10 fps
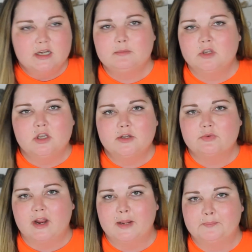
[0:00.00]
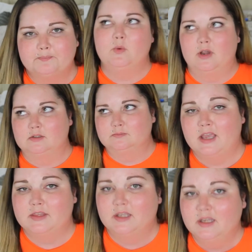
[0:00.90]
him good, right? Well,
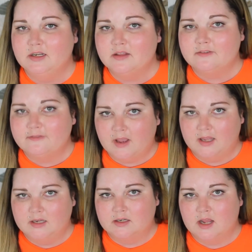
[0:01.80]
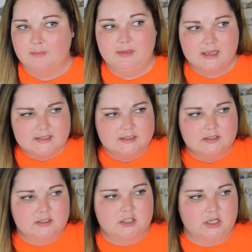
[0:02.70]
at the end of the fight, I'm guessing
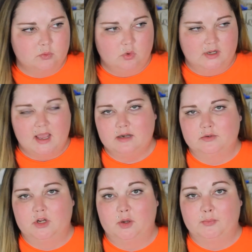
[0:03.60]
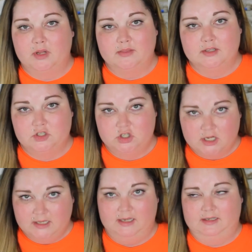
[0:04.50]
the chicken won. I don't know, but the
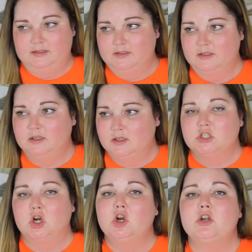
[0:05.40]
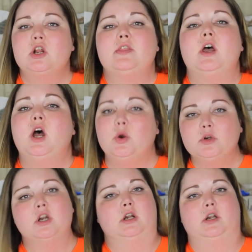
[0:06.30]
chicken turned on the
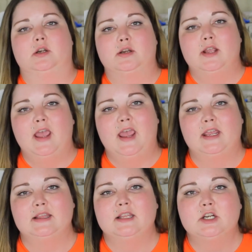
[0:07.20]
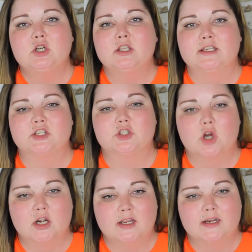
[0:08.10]
owner and literally
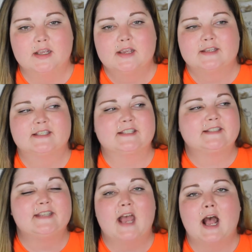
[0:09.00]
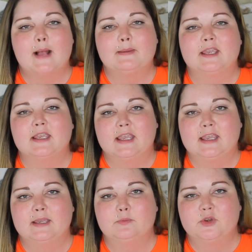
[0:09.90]
started stabbing
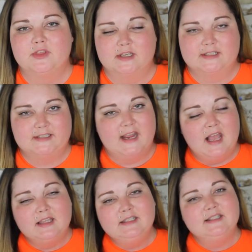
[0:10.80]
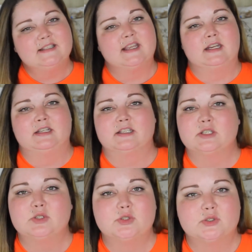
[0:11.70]
him with his talons and his
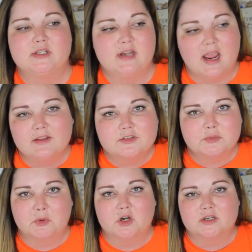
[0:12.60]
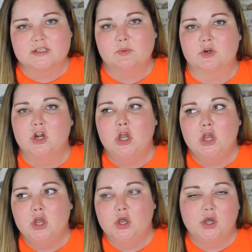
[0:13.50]
little knife spurs that were
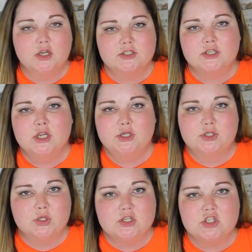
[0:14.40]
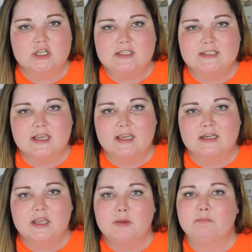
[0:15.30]
hooked to the chicken's
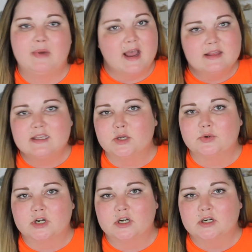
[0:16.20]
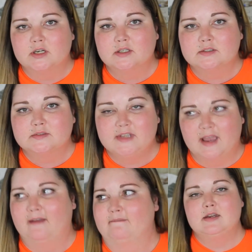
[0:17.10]
leg by the owner.
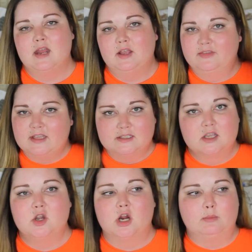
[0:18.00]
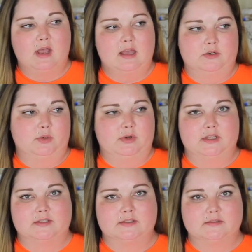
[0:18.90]
Yeah, now if that's not karma, I don't know what
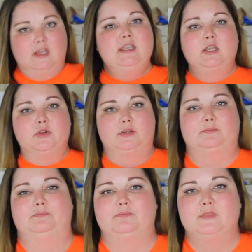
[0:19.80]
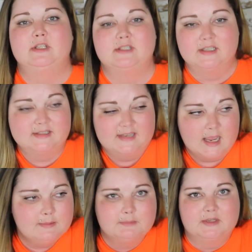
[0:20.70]
is. It killed him. He
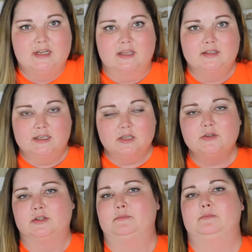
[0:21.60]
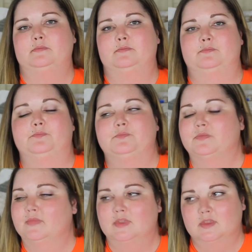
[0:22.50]
stabbed him to death. It killed him.
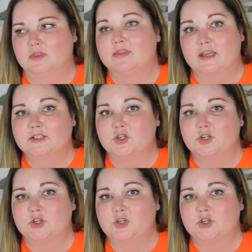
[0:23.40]
That's